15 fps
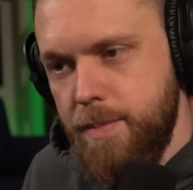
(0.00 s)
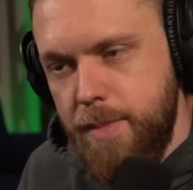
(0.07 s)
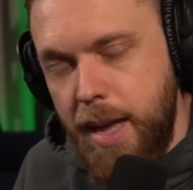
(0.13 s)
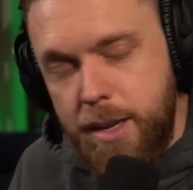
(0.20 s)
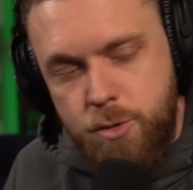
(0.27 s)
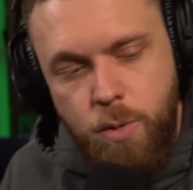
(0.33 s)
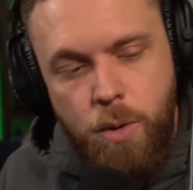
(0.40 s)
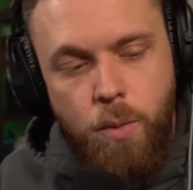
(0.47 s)

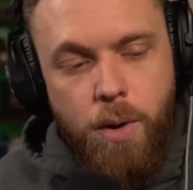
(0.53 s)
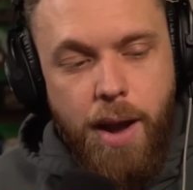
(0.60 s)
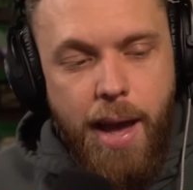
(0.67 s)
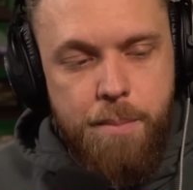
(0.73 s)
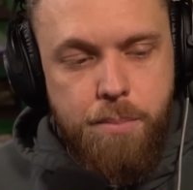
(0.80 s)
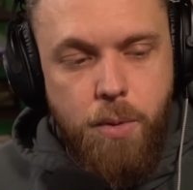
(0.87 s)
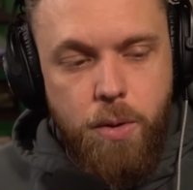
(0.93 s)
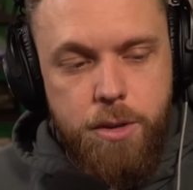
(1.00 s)
that's where we're
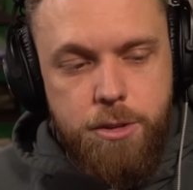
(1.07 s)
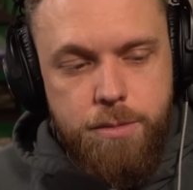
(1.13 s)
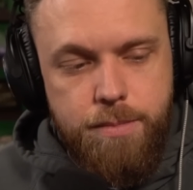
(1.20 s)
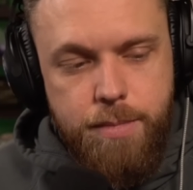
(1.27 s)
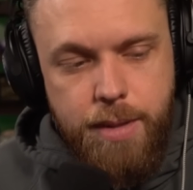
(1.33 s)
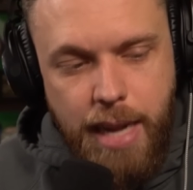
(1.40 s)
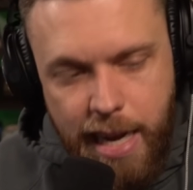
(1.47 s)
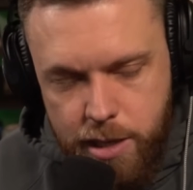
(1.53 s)
at, boys.
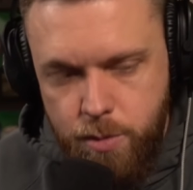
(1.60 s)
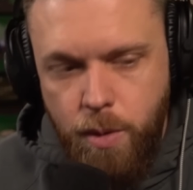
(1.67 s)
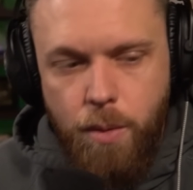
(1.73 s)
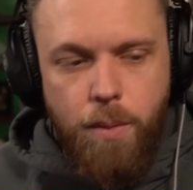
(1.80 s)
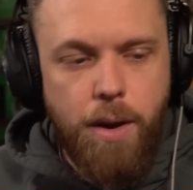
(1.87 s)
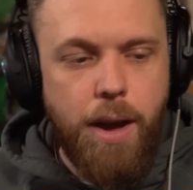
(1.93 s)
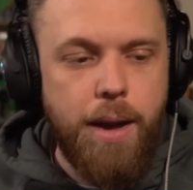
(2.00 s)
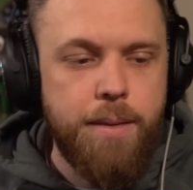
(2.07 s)
That's where
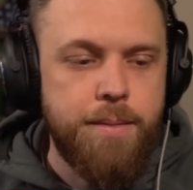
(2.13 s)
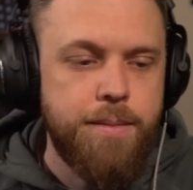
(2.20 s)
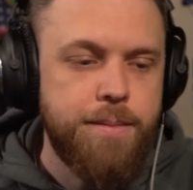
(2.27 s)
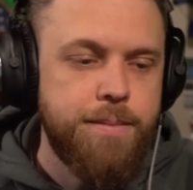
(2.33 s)
we're at.